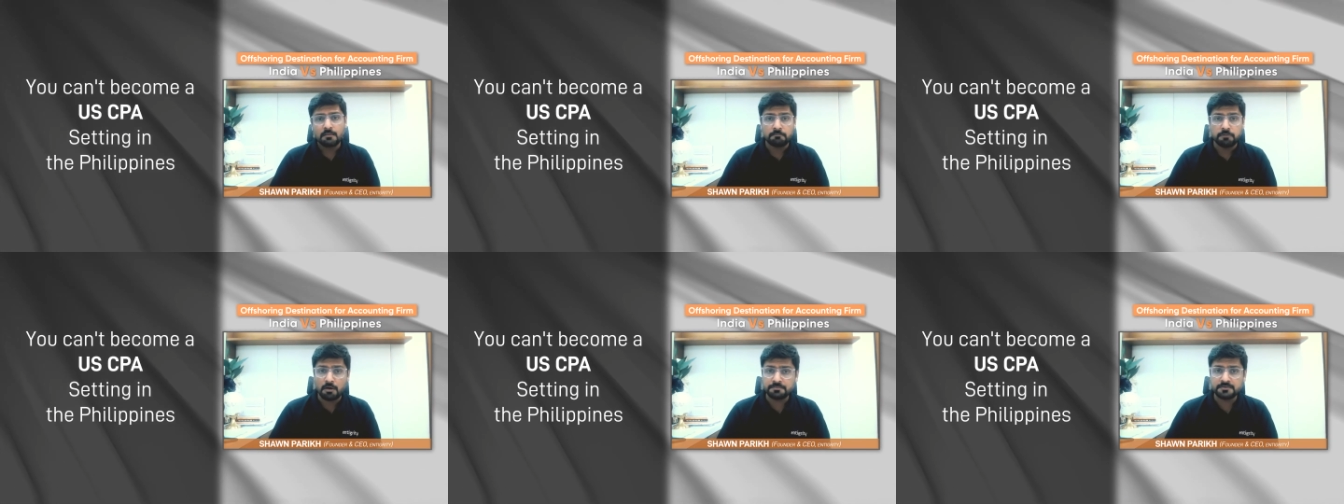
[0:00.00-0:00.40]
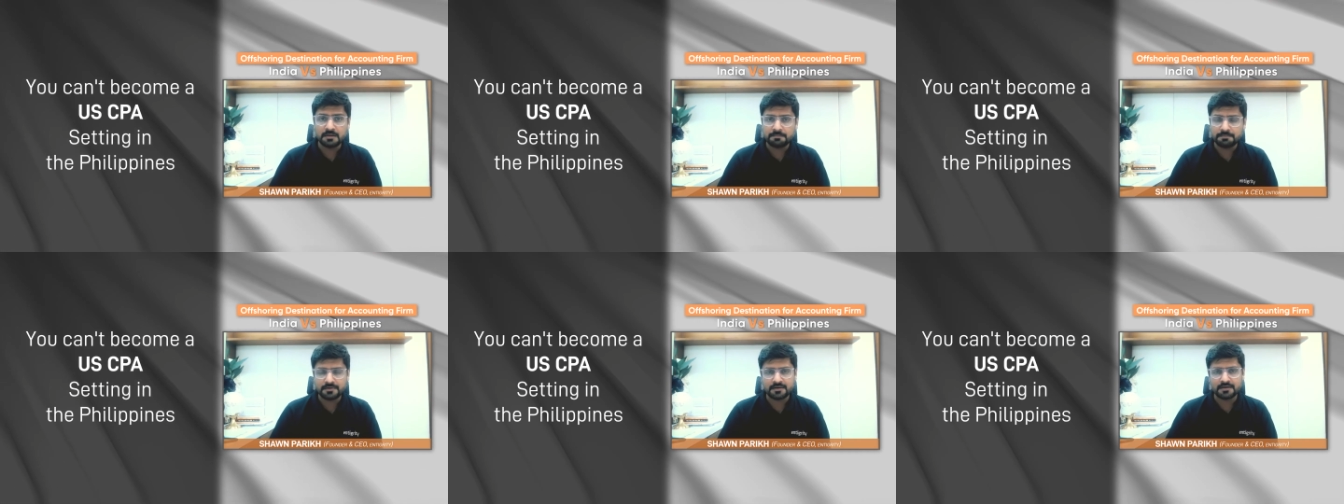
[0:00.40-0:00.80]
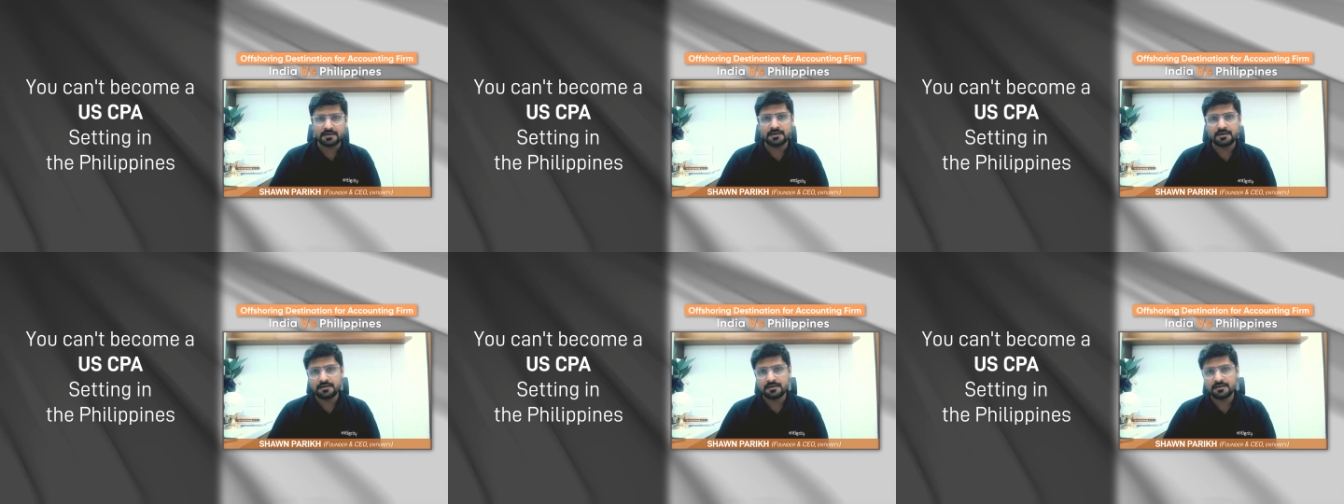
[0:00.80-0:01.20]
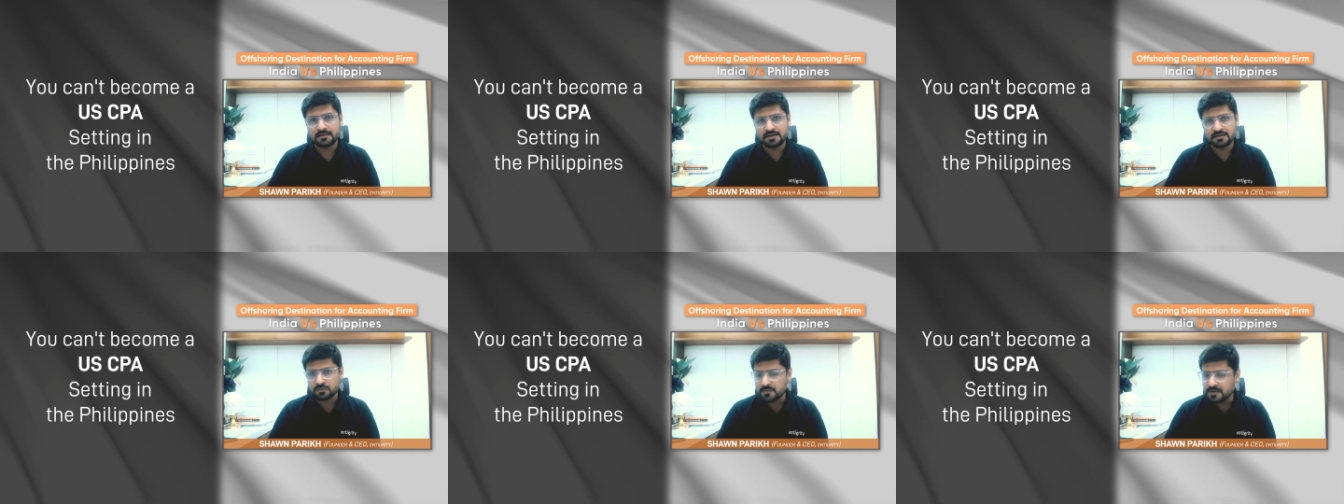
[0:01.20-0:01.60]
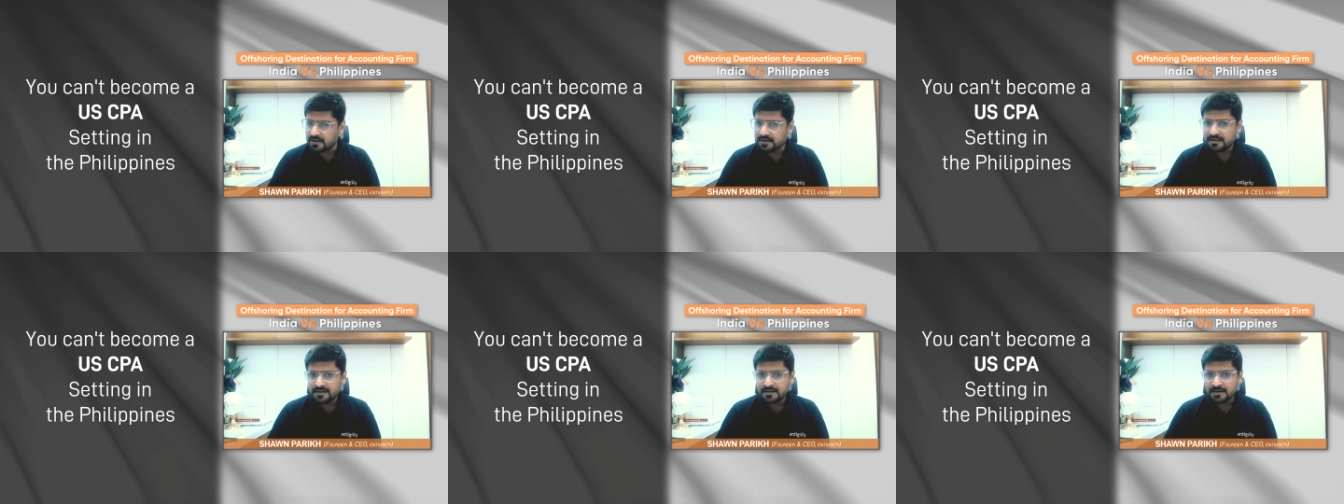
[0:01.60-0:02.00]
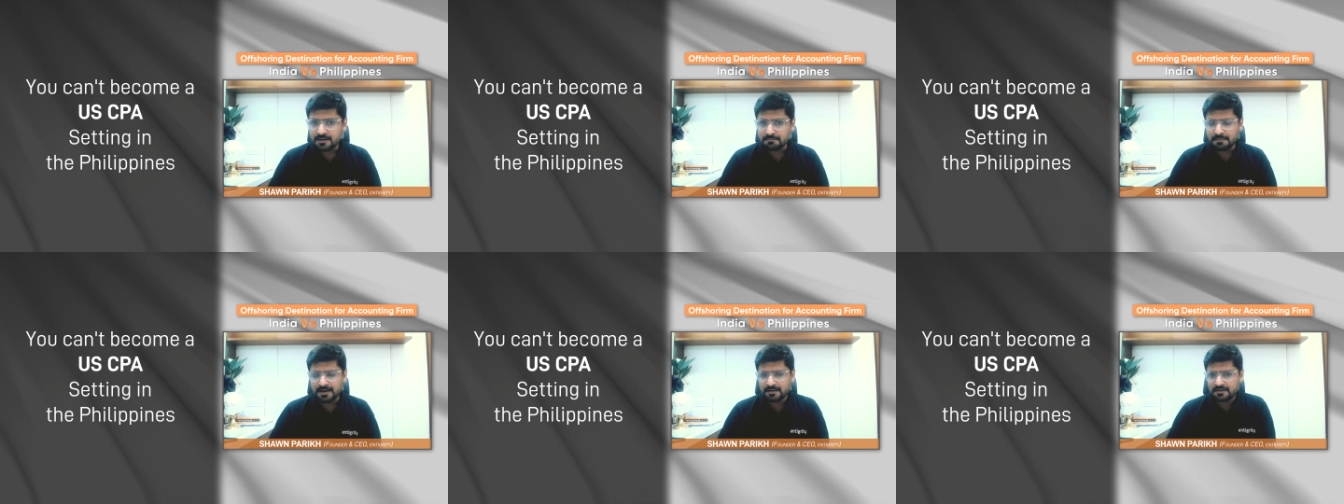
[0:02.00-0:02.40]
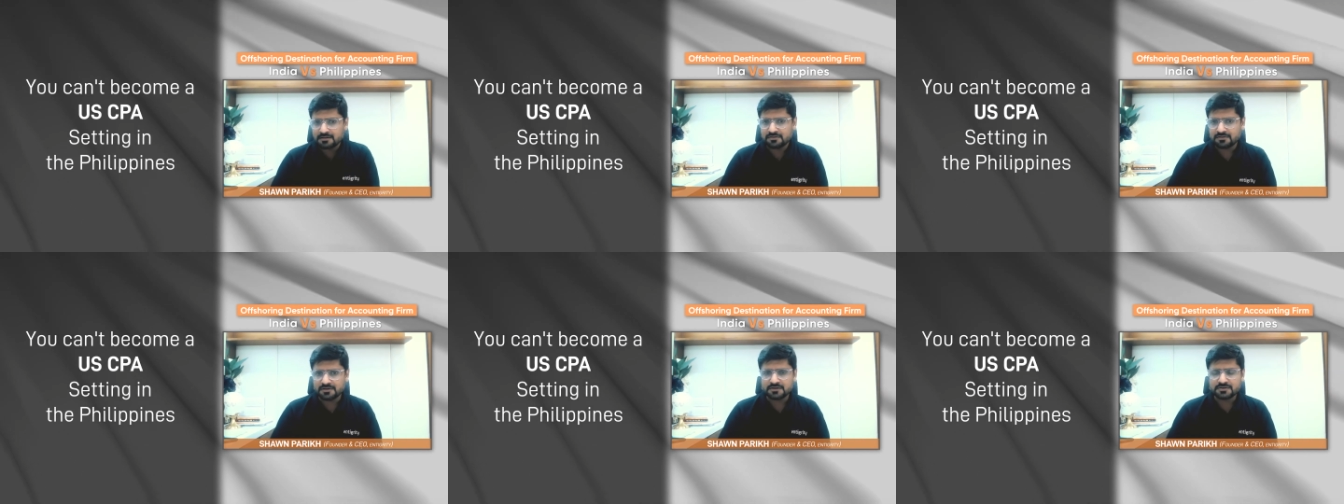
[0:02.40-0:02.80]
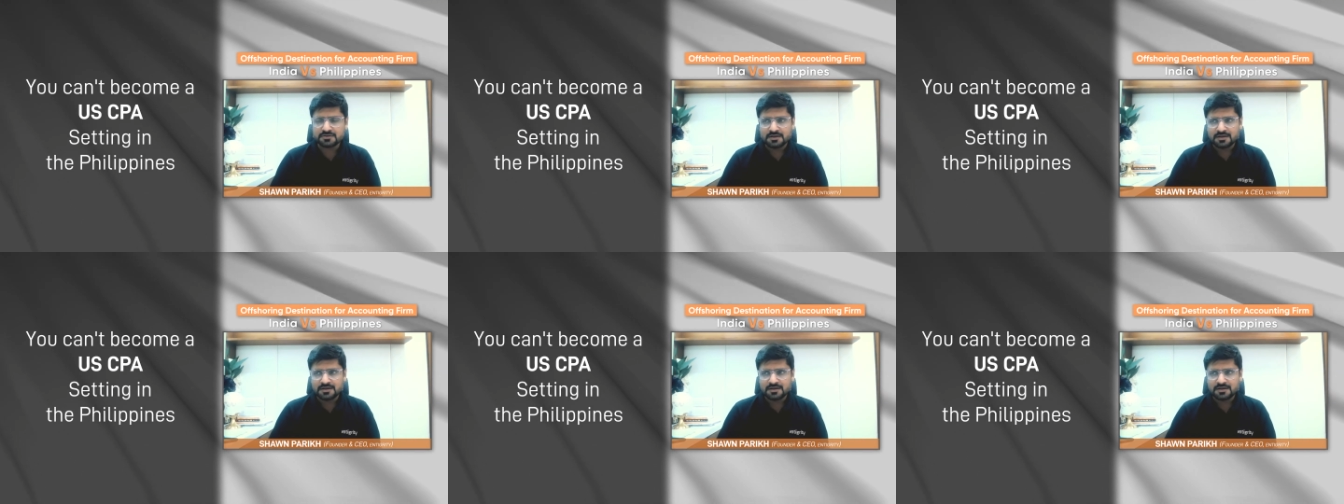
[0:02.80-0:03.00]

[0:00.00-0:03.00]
popped up uh, as well in my research.